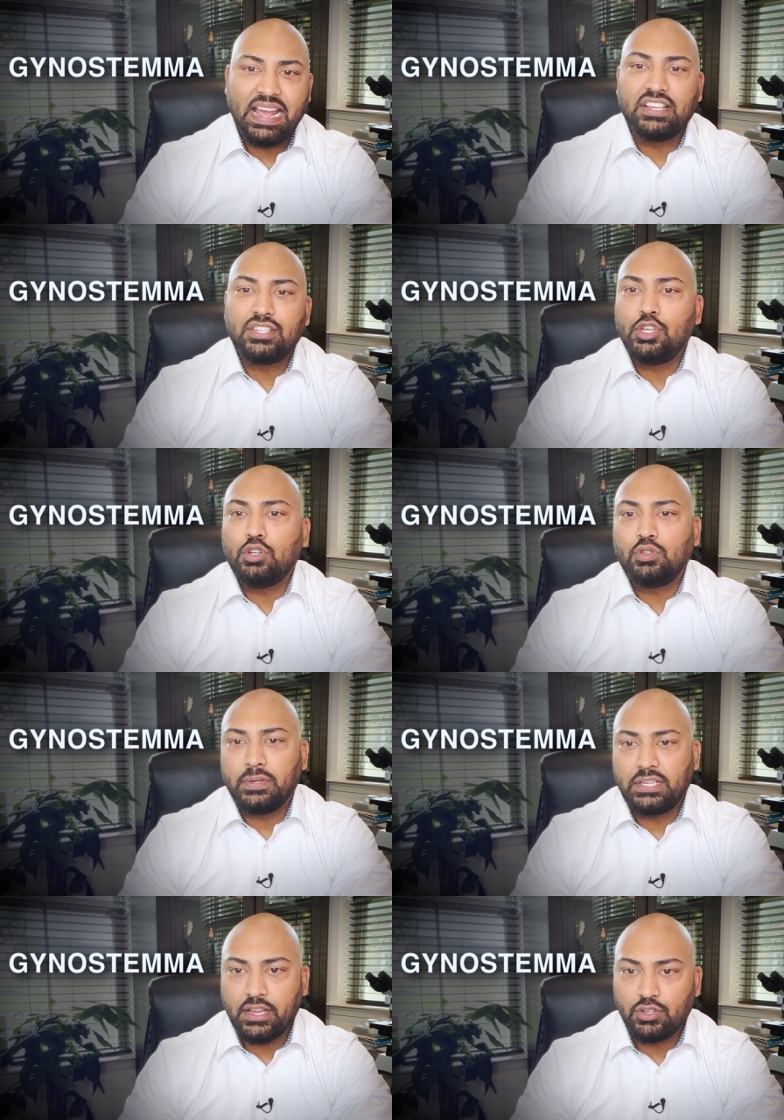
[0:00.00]
has huge
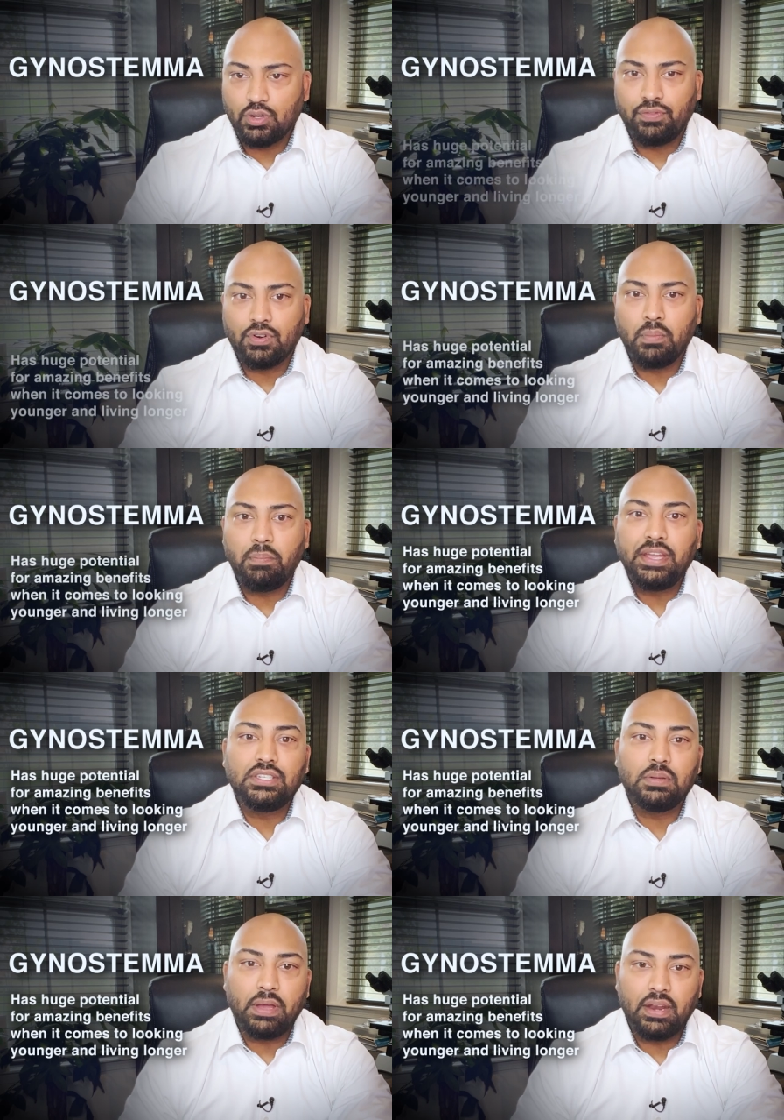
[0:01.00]
potential for
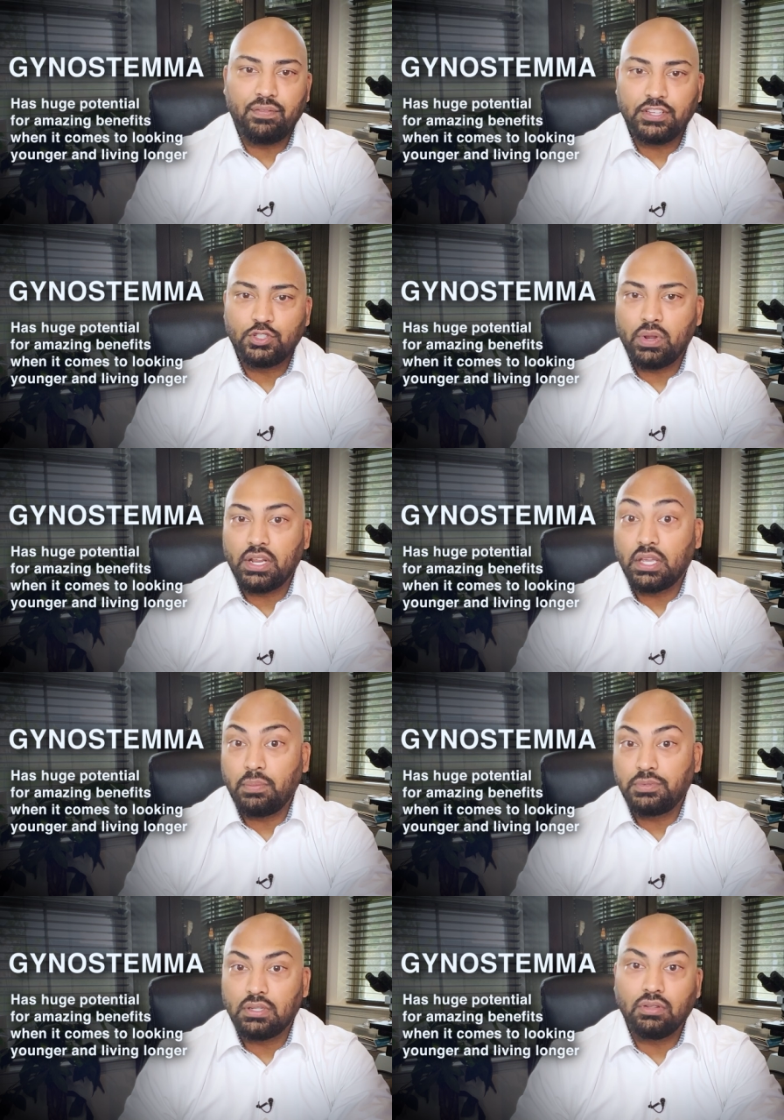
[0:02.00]
amazing benefits when it
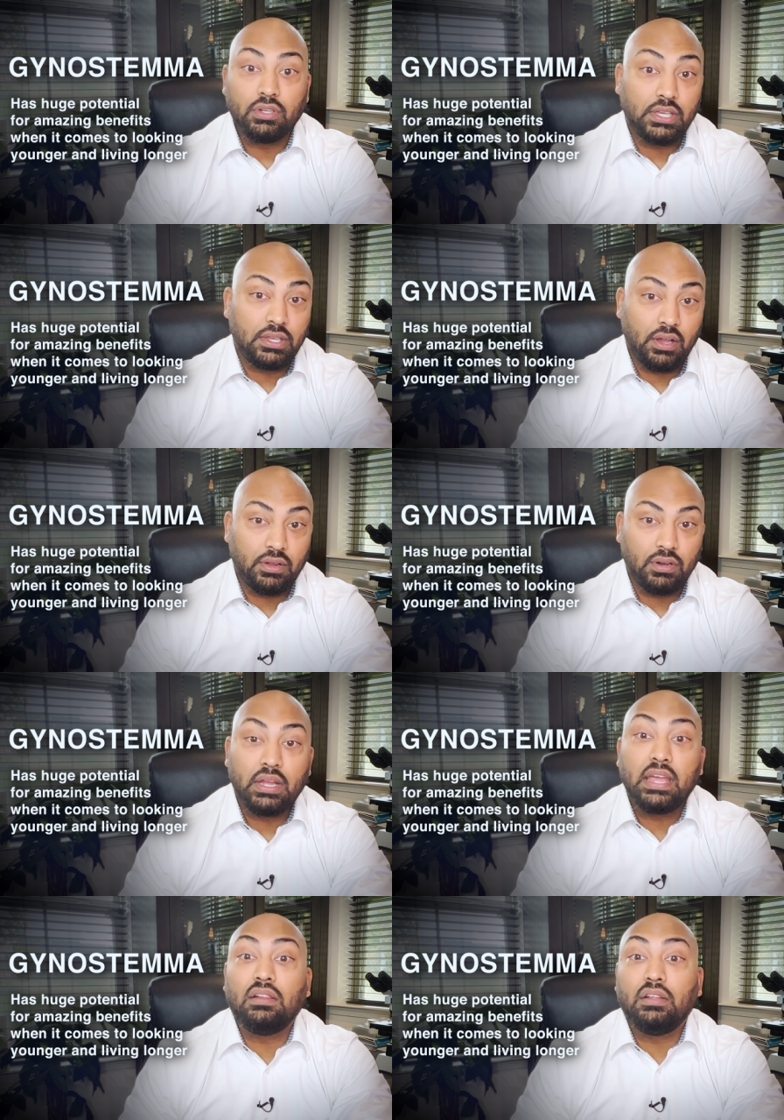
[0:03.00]
comes to looking
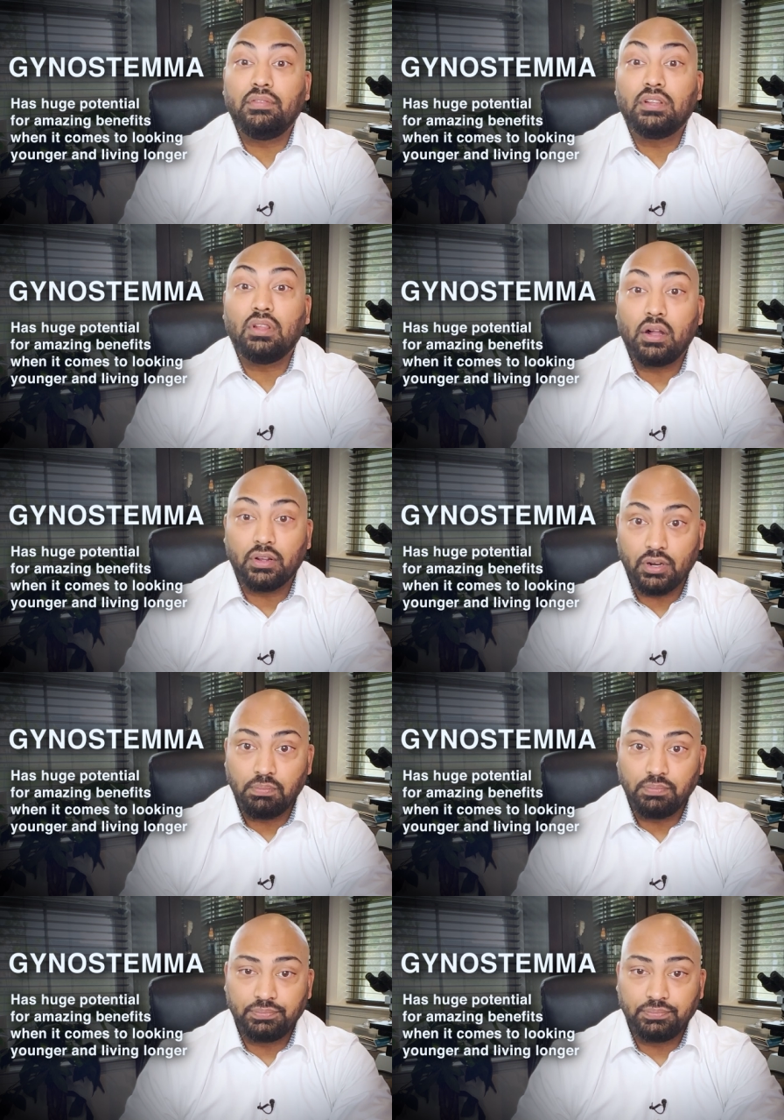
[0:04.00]
younger and living longer.